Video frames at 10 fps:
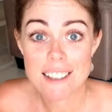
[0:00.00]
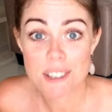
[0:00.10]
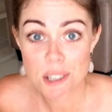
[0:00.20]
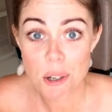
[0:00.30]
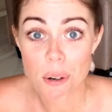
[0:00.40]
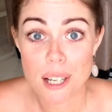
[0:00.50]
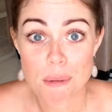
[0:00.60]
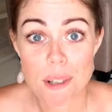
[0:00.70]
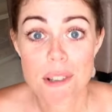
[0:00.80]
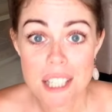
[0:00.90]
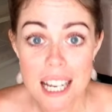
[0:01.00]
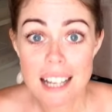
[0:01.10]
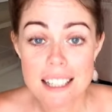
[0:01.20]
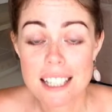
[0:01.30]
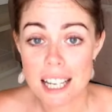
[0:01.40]
the stories when you
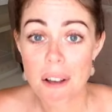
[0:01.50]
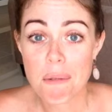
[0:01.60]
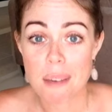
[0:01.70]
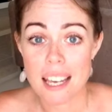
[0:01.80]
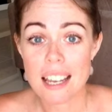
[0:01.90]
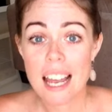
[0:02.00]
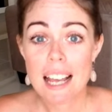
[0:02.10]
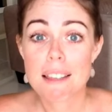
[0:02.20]
start to tell me